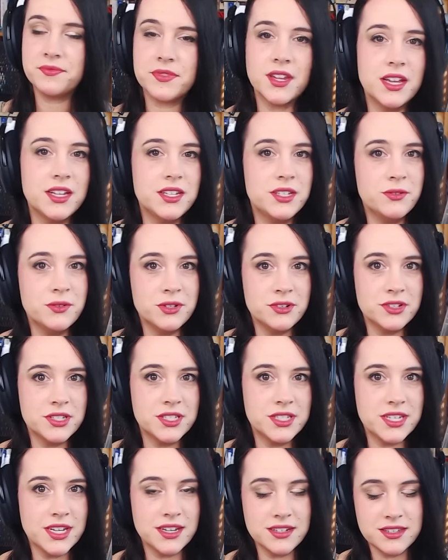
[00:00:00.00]
I do
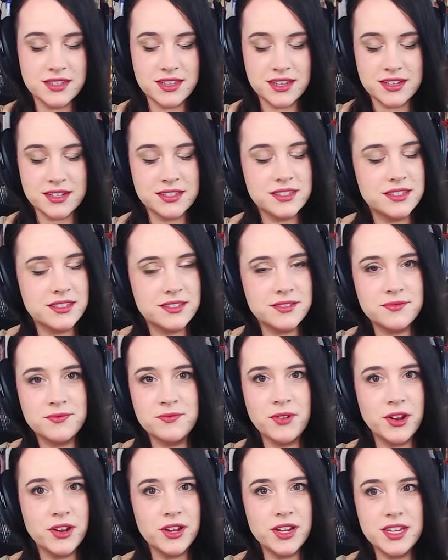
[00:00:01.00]
understand that it's
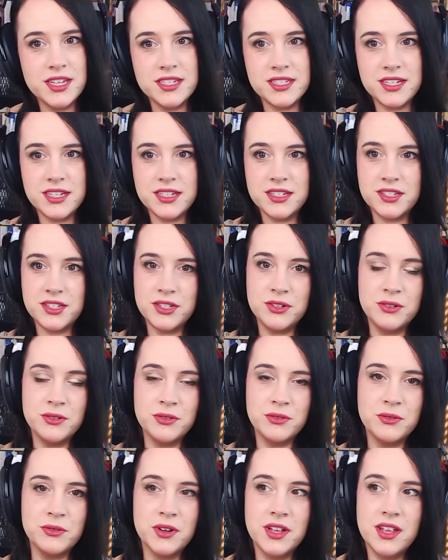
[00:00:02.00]
very easy
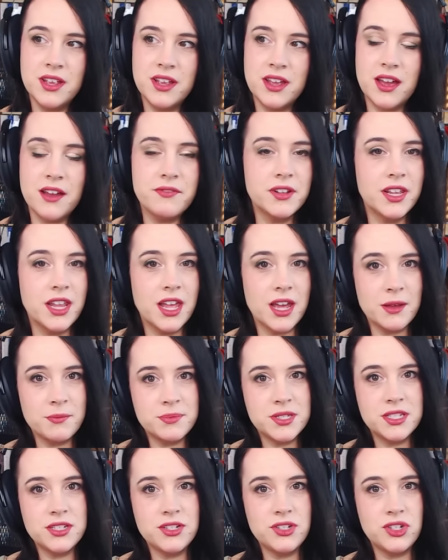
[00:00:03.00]
to have a
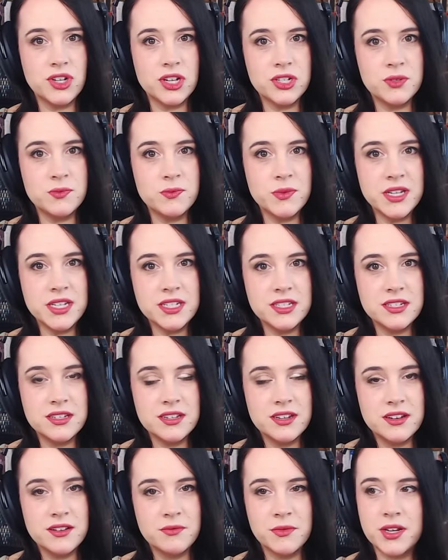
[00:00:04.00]
lapse in judgment
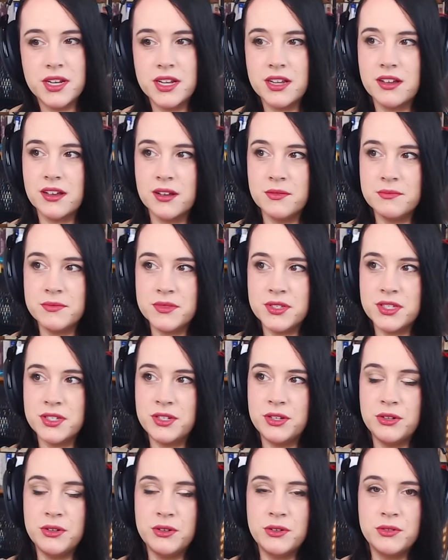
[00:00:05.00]
when it comes
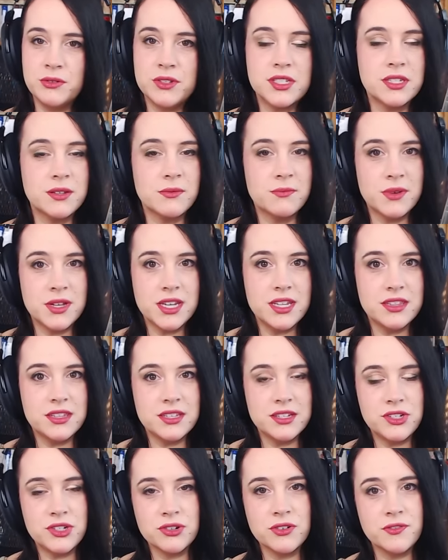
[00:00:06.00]
to somebody
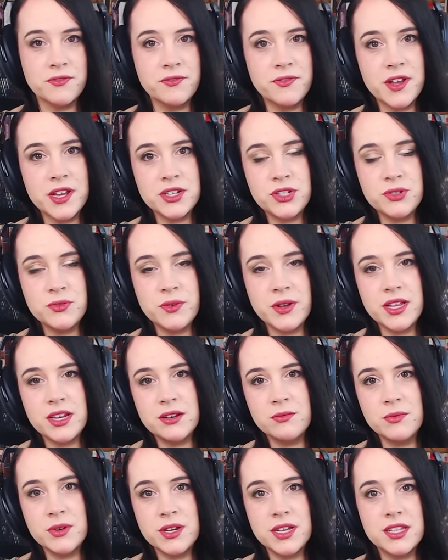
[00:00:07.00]
that you're infatuated
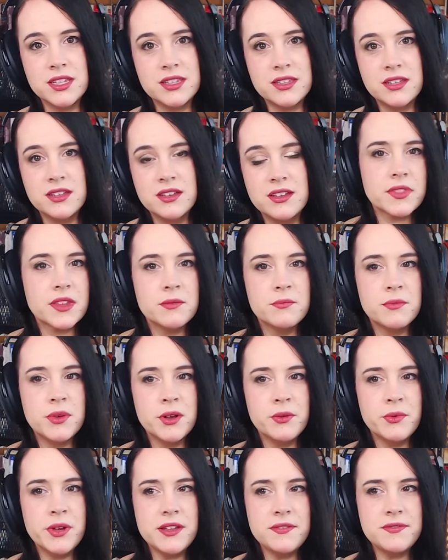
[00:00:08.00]
with, but
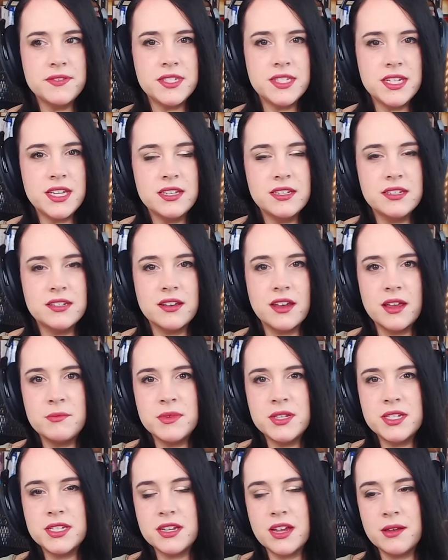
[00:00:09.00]
we have seen time
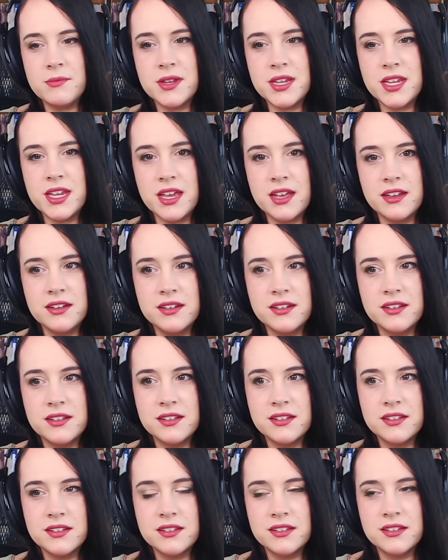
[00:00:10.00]
and time again
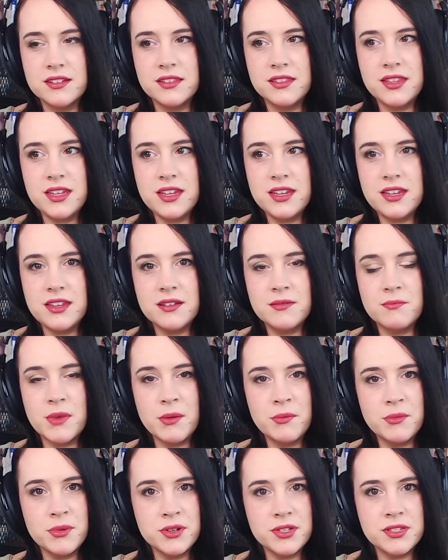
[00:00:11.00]
the
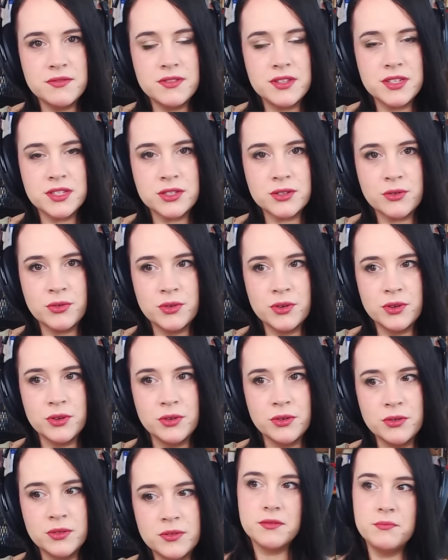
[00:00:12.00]
members of this
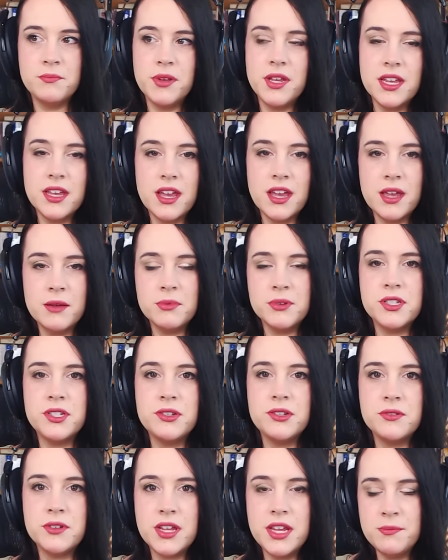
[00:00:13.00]
crew being able
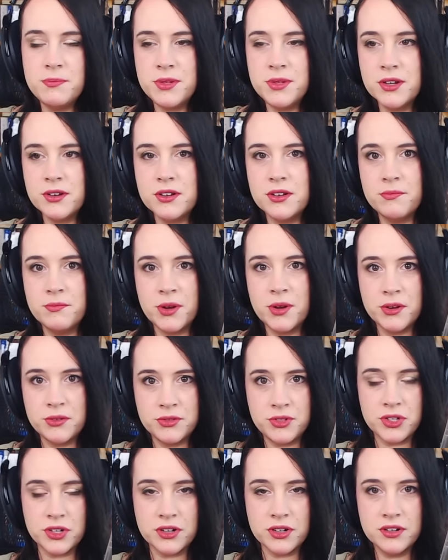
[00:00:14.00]
to keep their
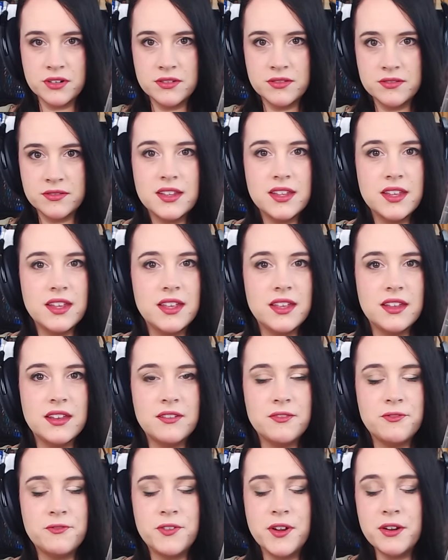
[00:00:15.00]
composure in
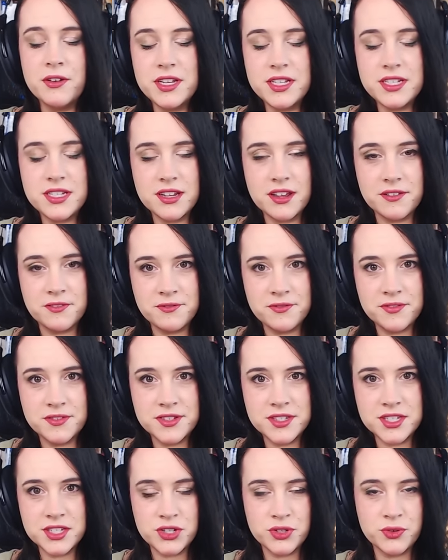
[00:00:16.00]
very tough
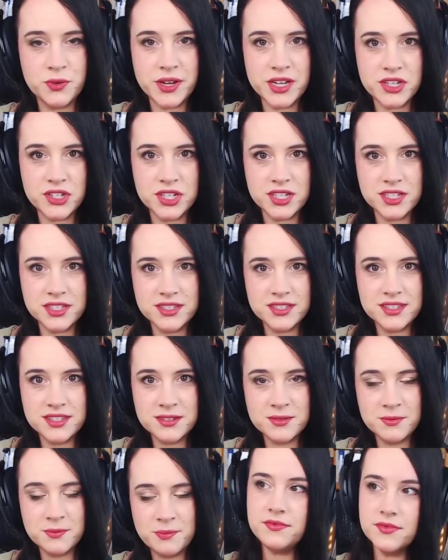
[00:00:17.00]
situations.
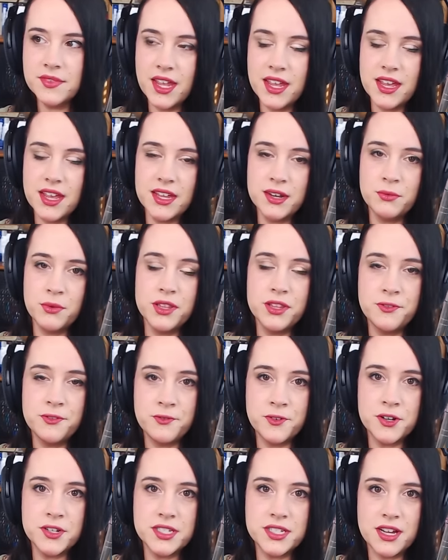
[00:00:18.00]
And while the
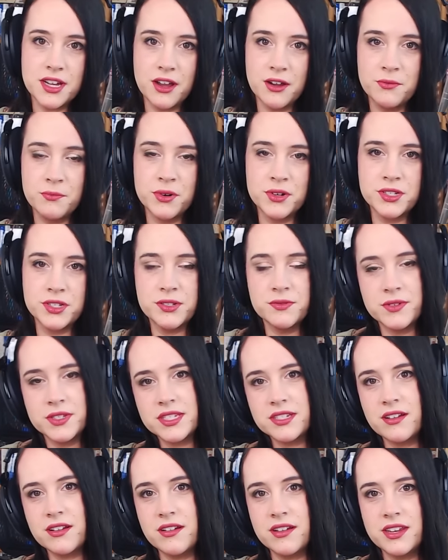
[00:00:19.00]
first outburst with
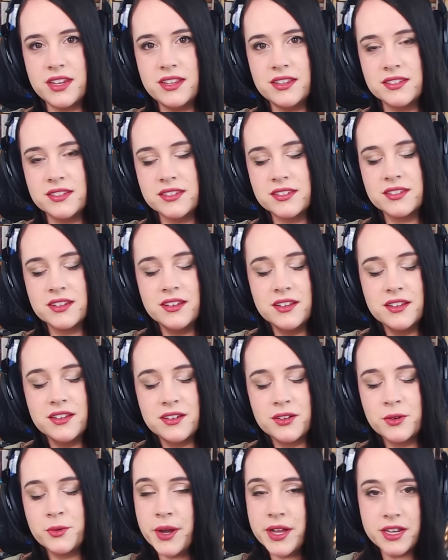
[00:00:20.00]
Scotty is
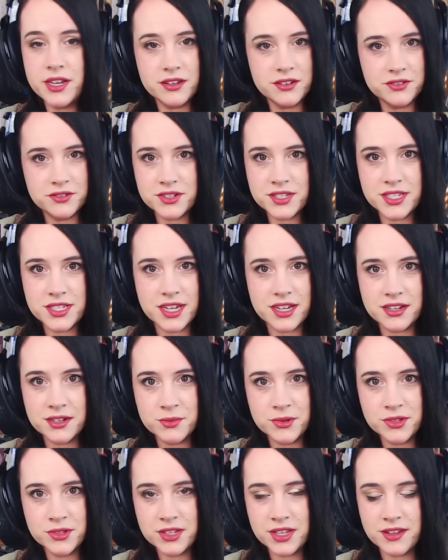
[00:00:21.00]
quite
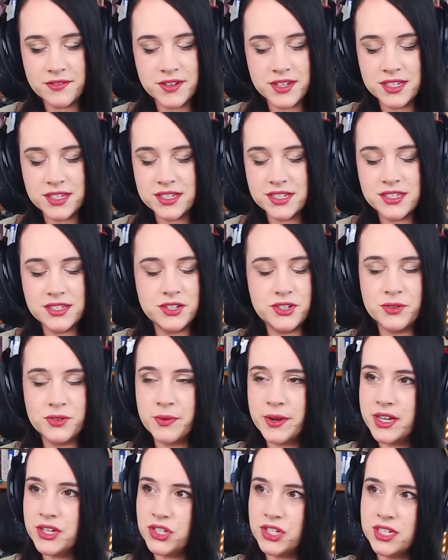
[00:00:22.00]
understandable given the
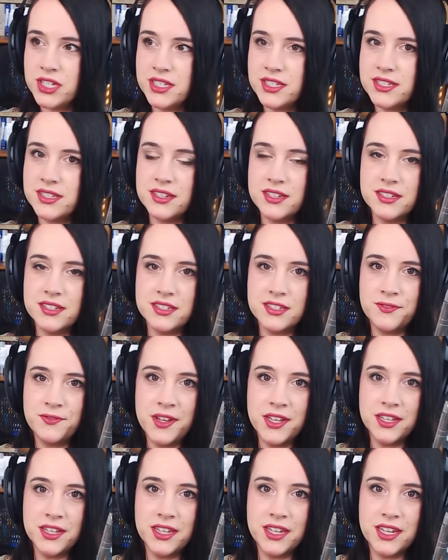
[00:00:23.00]
situations and his
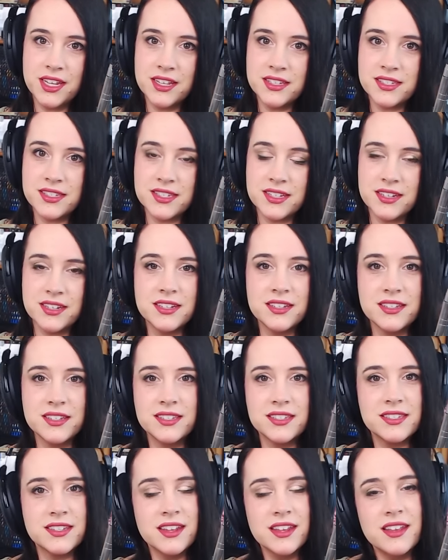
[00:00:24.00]
feelings and
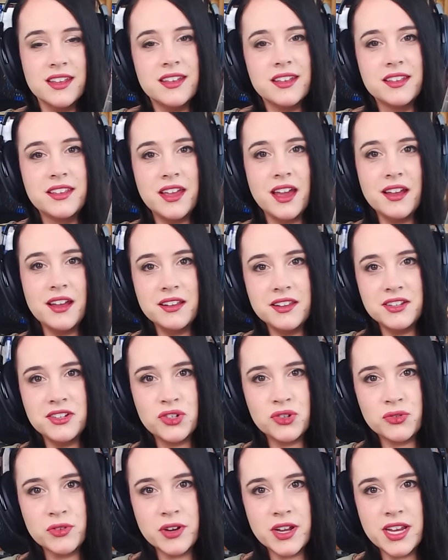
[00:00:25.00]
his
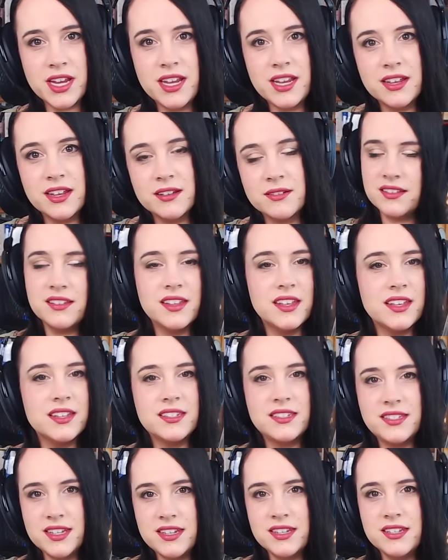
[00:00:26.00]
gallantry, it
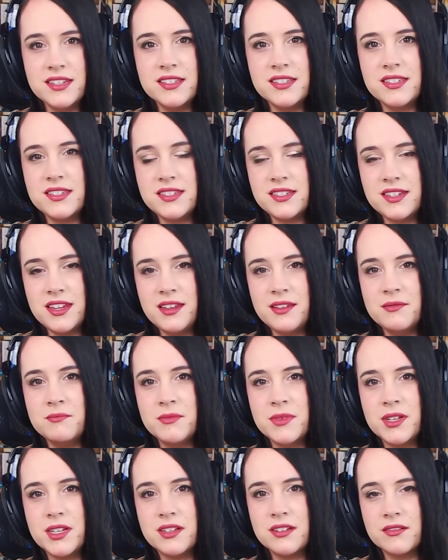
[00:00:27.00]
didn't
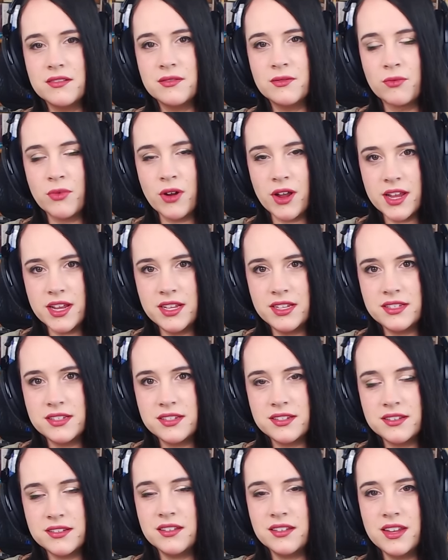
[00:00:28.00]
seem right
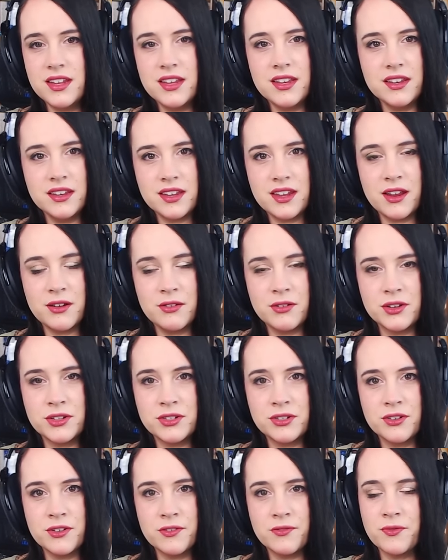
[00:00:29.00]
in
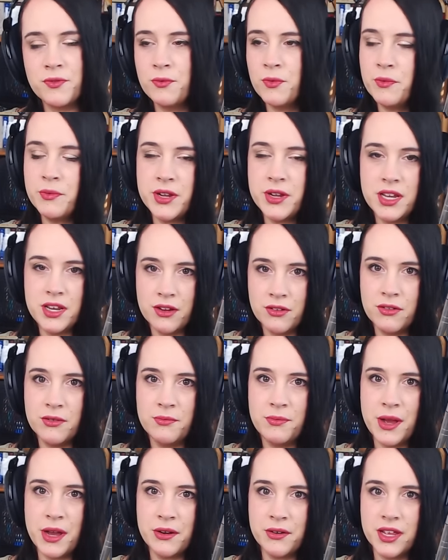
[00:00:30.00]
character from what we know
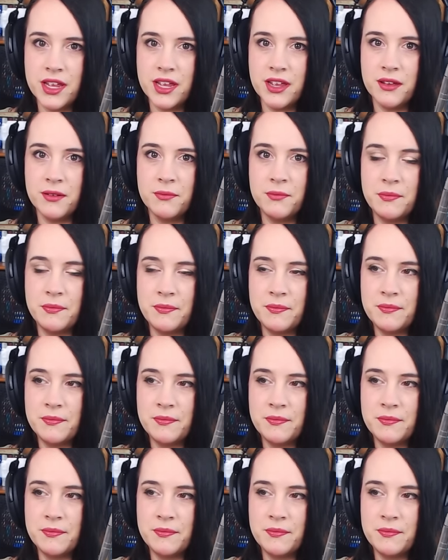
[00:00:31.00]
about him.